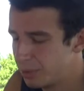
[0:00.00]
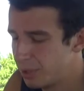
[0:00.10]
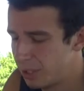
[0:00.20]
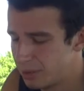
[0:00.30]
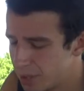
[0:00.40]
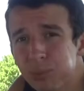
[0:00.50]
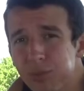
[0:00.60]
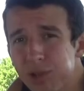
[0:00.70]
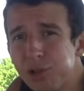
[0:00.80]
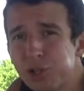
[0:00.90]
Who knows?
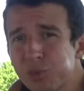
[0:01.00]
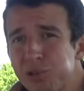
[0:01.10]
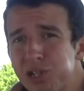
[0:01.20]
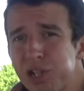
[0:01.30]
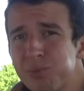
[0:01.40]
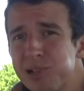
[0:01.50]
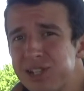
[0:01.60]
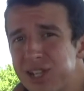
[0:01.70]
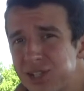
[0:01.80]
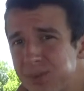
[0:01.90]
He looks pretty good
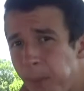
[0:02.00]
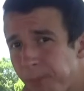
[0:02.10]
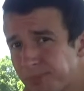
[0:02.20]
preseason.